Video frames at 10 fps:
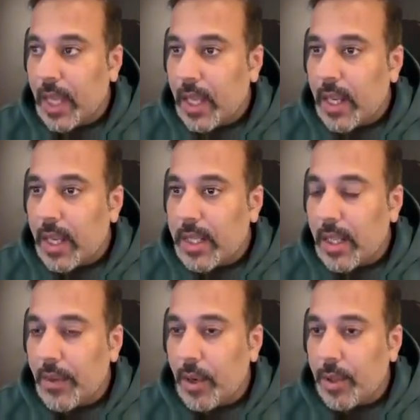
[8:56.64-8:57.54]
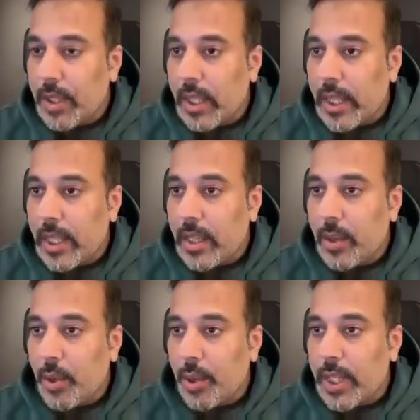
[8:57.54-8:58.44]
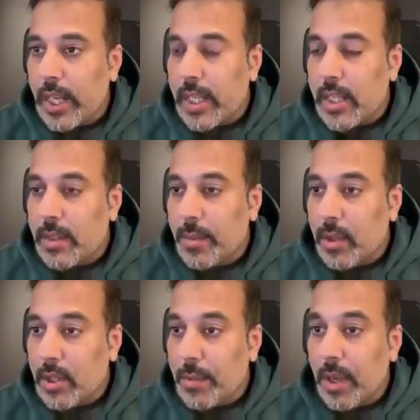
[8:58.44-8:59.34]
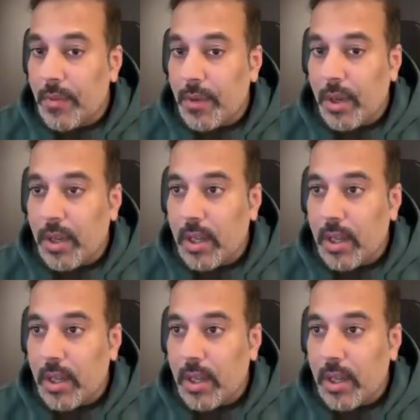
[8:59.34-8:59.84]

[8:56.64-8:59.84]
let's have a look the code that is responsible for